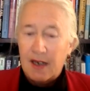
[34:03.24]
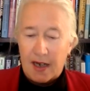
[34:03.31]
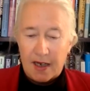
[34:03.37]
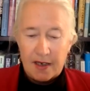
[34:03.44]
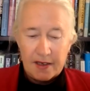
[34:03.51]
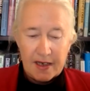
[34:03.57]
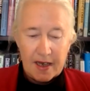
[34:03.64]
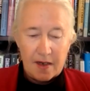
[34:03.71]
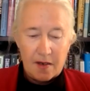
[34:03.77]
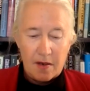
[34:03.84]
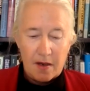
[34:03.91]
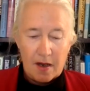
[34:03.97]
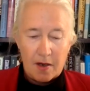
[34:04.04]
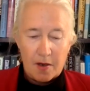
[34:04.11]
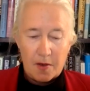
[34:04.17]
And
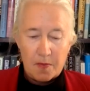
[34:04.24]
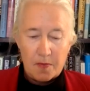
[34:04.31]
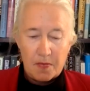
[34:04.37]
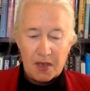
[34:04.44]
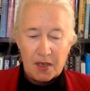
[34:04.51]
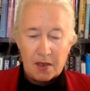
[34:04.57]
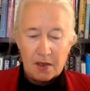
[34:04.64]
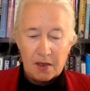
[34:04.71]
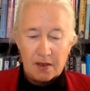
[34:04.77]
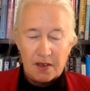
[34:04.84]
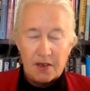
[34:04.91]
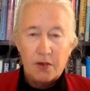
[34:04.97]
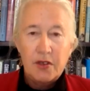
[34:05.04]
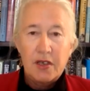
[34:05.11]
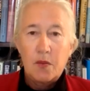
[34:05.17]
again, um, the
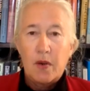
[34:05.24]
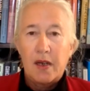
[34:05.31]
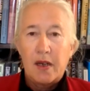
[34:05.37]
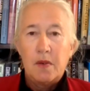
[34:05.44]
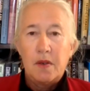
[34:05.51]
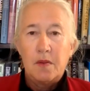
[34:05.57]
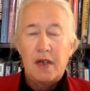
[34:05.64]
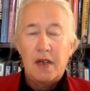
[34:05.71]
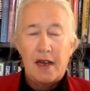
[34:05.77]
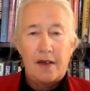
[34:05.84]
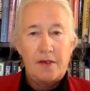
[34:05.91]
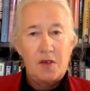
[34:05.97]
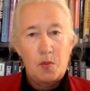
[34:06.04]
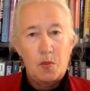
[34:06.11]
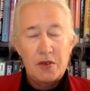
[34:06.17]
only way we would
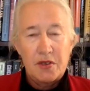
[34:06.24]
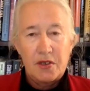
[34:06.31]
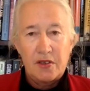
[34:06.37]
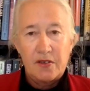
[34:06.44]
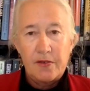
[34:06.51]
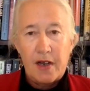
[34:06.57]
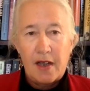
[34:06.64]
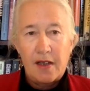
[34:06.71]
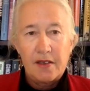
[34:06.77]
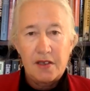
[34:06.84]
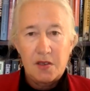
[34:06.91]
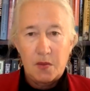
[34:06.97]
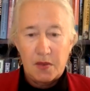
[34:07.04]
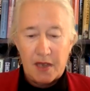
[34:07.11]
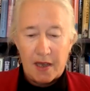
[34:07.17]
have to preserve
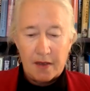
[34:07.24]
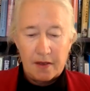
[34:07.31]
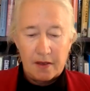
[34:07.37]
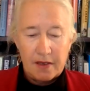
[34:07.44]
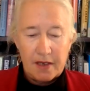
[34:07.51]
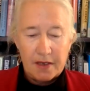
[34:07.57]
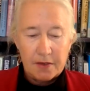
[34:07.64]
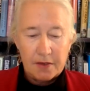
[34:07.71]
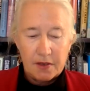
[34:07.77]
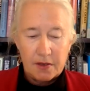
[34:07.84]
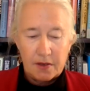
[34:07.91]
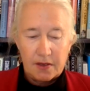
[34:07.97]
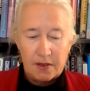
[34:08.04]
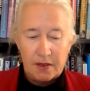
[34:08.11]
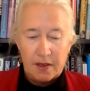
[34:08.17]
knowledge without an electric
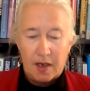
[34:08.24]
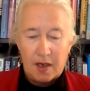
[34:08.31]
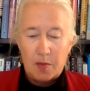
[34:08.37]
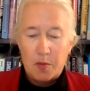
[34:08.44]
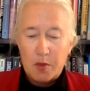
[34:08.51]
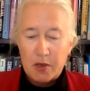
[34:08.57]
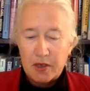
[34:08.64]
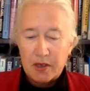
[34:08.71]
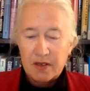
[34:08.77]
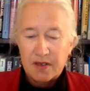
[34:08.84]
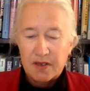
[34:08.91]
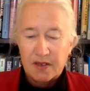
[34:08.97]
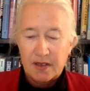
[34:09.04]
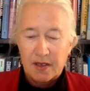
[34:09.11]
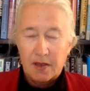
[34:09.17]
grid are
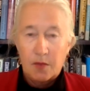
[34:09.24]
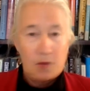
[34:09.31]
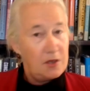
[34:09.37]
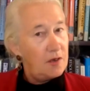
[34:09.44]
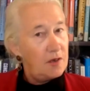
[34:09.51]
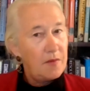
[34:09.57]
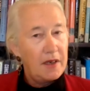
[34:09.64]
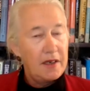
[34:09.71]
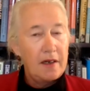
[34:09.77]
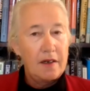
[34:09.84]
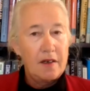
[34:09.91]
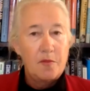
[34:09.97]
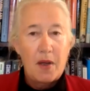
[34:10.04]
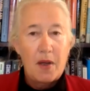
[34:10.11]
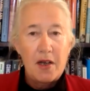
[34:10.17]
books, which are made out
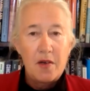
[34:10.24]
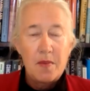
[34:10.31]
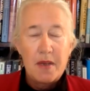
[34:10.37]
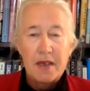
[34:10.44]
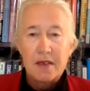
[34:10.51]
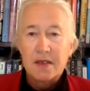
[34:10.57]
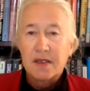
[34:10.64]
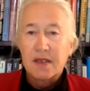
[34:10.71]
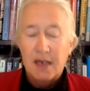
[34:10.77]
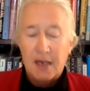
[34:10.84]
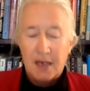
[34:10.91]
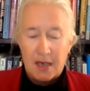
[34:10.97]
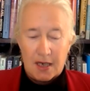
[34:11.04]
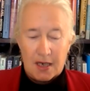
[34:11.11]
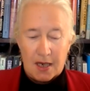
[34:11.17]
of biomass.
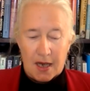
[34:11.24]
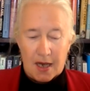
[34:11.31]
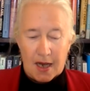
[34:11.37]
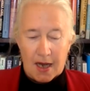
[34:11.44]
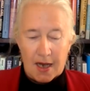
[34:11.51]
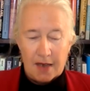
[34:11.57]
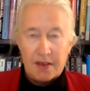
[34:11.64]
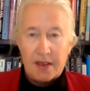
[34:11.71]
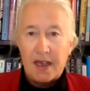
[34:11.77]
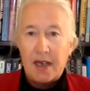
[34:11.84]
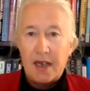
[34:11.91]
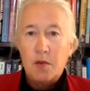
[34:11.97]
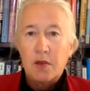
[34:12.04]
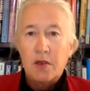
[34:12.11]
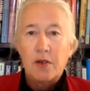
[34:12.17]
And
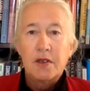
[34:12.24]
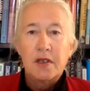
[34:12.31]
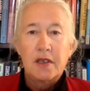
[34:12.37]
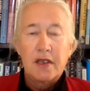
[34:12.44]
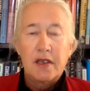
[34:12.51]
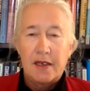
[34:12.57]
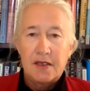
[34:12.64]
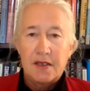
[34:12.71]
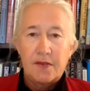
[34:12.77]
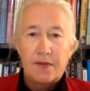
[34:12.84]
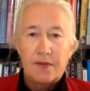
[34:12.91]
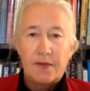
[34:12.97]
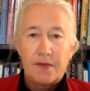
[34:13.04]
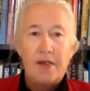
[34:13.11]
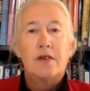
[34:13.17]
they will only last
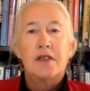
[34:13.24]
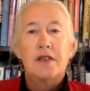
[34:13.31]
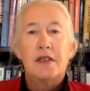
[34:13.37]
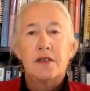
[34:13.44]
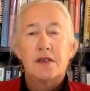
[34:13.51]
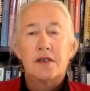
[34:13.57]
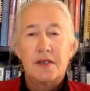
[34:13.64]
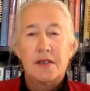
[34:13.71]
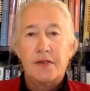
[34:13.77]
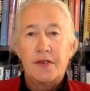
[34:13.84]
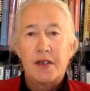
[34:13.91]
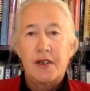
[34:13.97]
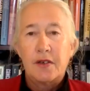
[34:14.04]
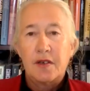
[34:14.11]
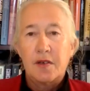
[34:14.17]
five hundred years if
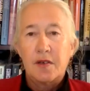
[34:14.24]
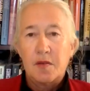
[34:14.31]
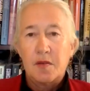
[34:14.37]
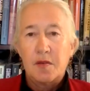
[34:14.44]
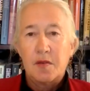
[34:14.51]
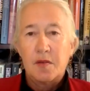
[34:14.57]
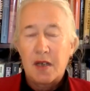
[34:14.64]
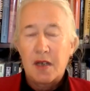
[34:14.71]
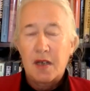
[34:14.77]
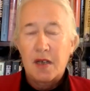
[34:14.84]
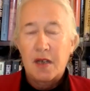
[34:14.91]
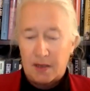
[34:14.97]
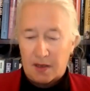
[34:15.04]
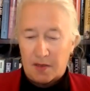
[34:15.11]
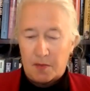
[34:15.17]
they're in
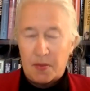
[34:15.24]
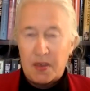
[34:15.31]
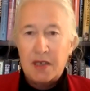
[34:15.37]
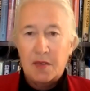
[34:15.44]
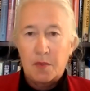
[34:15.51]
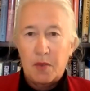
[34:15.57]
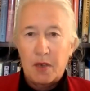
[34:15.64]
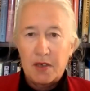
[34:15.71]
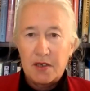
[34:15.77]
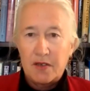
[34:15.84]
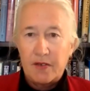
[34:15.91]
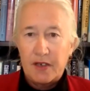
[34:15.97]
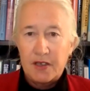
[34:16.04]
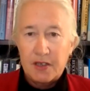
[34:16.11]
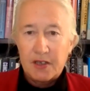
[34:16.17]
um, peak
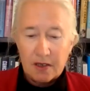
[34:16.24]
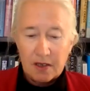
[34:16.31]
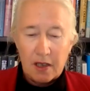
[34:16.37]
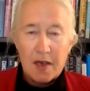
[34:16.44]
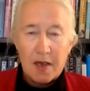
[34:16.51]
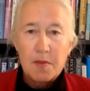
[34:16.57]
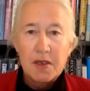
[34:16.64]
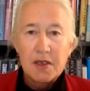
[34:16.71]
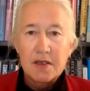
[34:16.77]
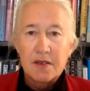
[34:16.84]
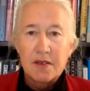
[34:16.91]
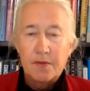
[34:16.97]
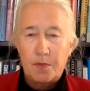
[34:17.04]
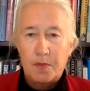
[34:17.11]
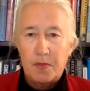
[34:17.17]
preservation climates
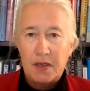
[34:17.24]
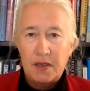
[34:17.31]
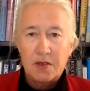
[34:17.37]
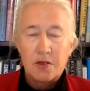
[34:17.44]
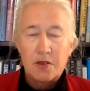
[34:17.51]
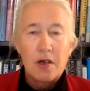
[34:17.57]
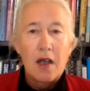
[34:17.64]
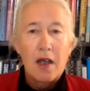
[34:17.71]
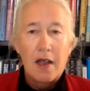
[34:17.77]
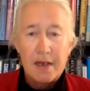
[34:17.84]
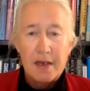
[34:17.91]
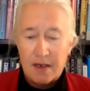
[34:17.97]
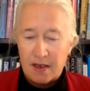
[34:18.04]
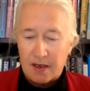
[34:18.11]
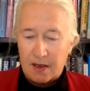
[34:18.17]
of being dry